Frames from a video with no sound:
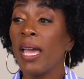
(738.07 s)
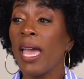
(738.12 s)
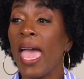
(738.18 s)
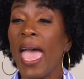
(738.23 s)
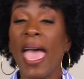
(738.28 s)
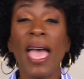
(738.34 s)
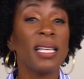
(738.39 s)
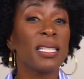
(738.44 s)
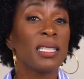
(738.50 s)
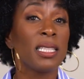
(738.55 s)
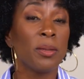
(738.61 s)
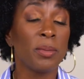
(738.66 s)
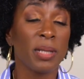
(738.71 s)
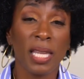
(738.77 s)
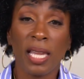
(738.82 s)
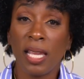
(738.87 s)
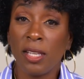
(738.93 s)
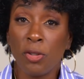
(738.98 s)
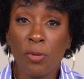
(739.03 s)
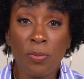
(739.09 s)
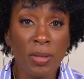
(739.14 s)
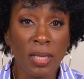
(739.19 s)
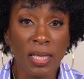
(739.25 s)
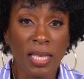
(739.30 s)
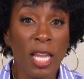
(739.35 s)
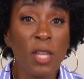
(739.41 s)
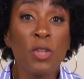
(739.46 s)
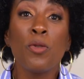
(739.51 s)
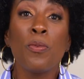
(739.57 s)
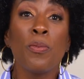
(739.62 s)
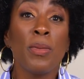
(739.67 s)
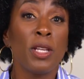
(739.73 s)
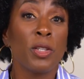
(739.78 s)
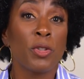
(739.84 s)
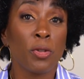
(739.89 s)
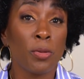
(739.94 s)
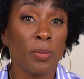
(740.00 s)
Ask them, can you
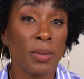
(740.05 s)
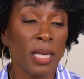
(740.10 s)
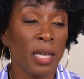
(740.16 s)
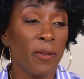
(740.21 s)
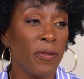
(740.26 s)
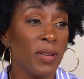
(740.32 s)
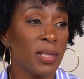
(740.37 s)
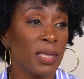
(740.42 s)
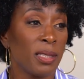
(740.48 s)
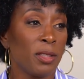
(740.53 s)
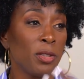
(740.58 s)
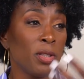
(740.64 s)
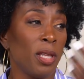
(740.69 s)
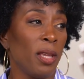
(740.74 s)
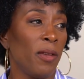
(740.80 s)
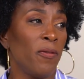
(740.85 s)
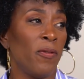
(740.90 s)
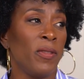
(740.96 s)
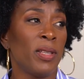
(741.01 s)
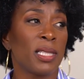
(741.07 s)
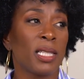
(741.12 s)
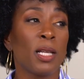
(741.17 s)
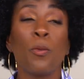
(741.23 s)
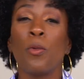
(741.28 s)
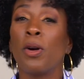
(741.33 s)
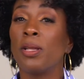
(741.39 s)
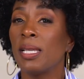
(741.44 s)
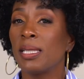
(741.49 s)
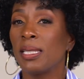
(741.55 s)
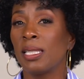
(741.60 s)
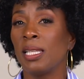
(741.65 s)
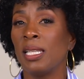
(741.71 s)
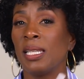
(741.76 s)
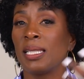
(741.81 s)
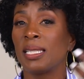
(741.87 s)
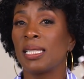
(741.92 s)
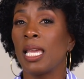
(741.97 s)
mentor me? If it's someone that's
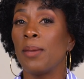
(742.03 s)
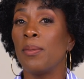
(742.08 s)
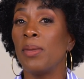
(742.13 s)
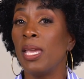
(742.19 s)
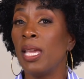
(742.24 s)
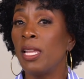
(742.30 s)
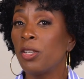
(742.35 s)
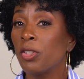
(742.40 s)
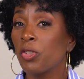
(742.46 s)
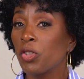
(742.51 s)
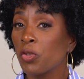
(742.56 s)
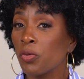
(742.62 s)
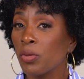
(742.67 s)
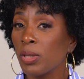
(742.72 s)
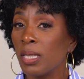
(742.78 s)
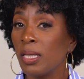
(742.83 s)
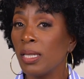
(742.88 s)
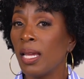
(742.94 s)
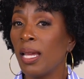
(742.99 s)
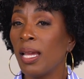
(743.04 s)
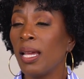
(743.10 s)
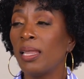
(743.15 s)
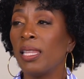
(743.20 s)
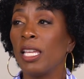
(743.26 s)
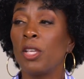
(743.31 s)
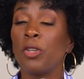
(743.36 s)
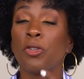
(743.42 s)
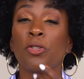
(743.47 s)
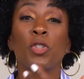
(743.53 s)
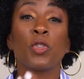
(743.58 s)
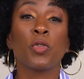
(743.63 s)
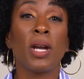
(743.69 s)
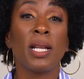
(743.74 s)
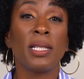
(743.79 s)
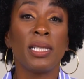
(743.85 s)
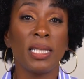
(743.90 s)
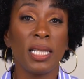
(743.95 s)
in the same industry that you're
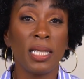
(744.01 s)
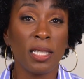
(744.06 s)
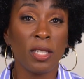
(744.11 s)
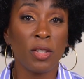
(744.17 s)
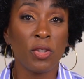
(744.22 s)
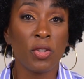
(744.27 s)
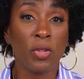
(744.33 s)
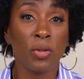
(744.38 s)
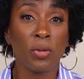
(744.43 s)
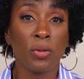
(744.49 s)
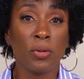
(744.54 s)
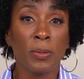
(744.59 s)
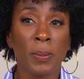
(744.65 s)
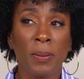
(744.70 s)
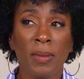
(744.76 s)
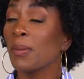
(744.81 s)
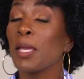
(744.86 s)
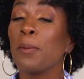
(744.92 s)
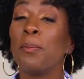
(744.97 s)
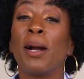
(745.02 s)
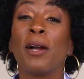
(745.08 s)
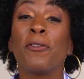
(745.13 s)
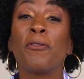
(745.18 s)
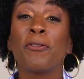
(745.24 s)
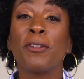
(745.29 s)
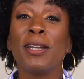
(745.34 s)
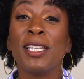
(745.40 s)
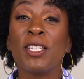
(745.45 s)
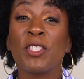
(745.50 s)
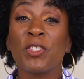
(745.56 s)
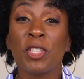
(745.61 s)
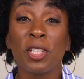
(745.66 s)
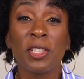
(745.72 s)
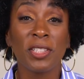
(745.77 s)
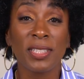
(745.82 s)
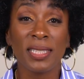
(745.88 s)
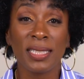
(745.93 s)
trying to get into, my friend
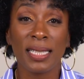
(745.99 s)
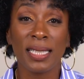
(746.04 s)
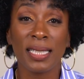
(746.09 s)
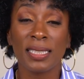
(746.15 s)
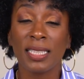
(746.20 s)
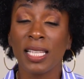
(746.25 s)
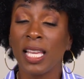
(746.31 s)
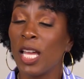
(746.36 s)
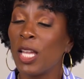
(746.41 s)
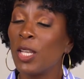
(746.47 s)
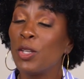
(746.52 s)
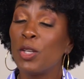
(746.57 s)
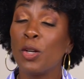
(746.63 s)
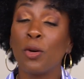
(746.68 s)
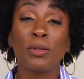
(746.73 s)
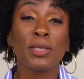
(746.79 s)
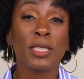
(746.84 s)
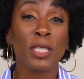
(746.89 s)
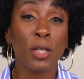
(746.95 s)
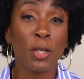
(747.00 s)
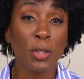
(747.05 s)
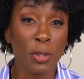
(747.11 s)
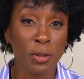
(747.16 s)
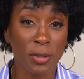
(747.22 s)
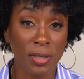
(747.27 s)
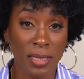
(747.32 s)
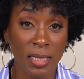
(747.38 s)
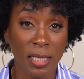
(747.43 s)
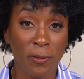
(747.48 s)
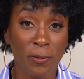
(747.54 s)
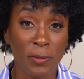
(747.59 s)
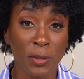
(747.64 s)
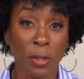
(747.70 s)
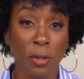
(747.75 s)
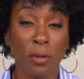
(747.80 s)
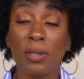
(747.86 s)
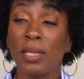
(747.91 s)
Sheila says, don't tell yourself
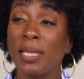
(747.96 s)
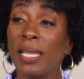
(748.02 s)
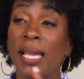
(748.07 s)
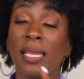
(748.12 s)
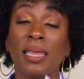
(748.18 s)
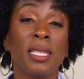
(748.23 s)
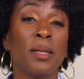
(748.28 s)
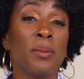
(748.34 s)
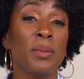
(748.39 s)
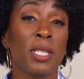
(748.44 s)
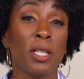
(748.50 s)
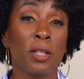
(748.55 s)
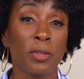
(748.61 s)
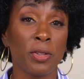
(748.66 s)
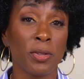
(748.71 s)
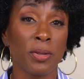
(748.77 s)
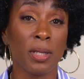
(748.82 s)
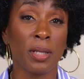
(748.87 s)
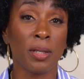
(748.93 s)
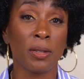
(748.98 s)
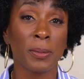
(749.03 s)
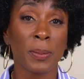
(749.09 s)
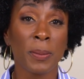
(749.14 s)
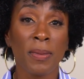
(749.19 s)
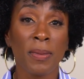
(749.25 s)
no, let them tell you no.